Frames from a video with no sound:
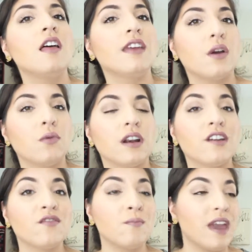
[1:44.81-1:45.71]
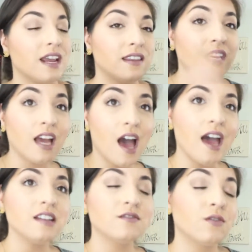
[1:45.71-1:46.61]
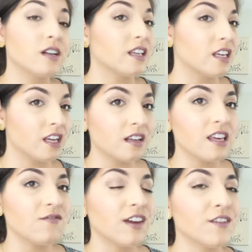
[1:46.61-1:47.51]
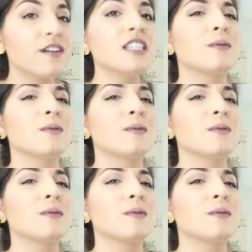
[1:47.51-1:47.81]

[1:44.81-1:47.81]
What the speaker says: they would have made the cut for the yearly favorites,